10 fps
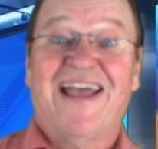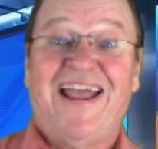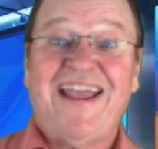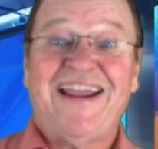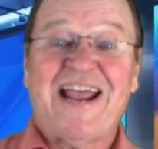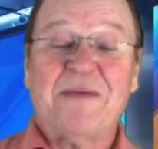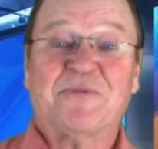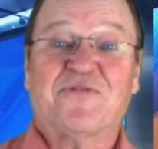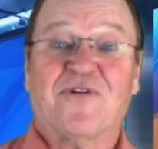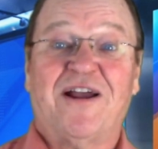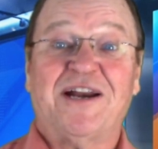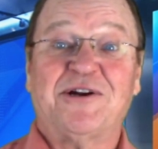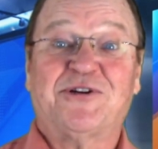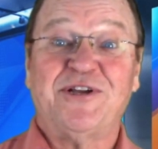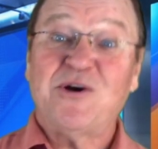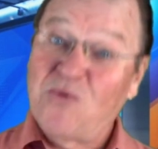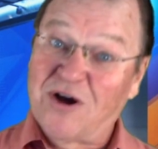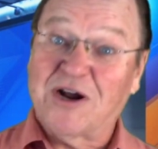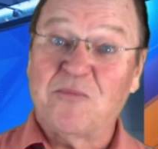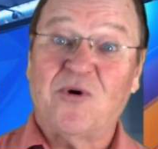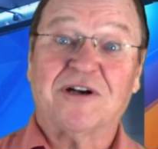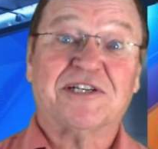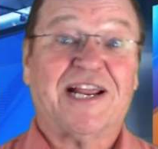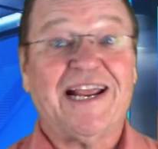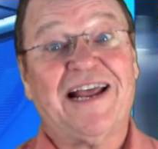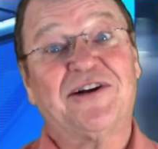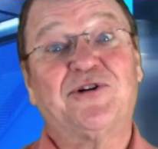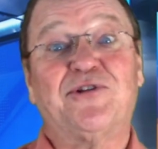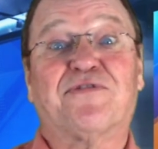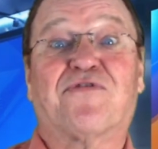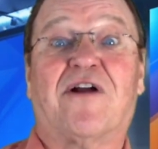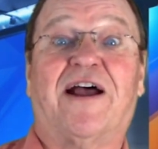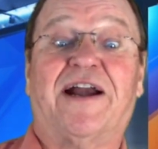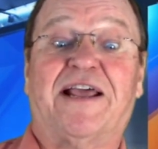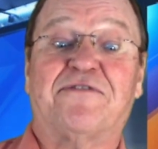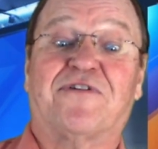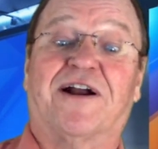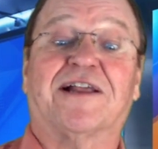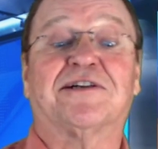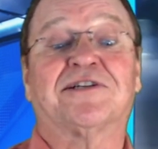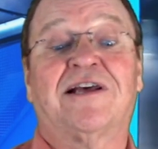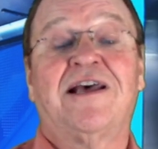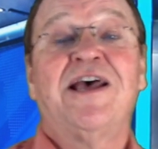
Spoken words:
Hey, happy Friday to you. Welcome once again to the Friday Funnies.